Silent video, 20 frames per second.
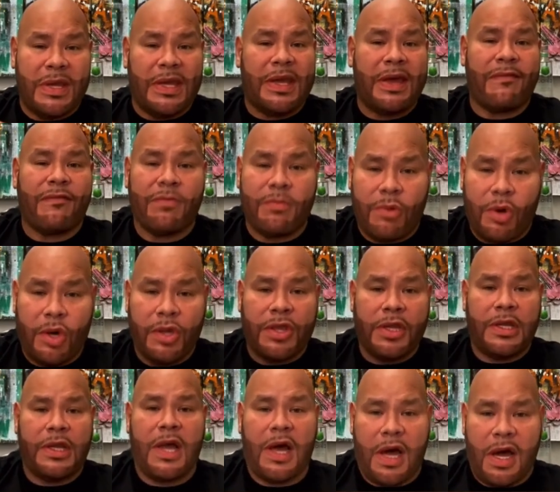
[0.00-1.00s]
we give him all
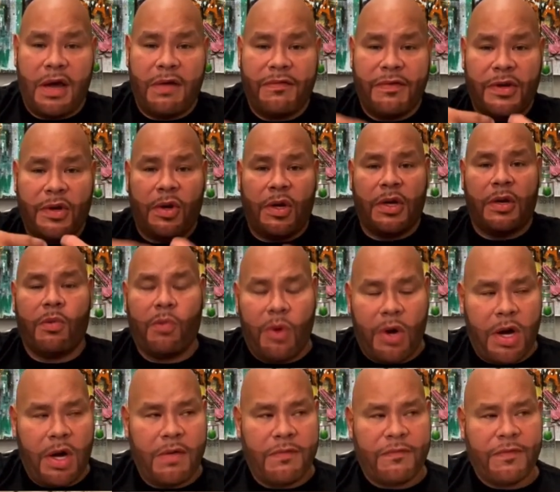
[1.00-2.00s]
the love and all the
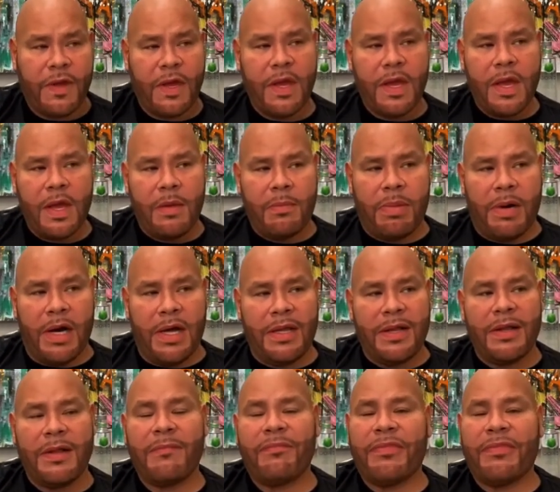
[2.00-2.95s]
warmth. But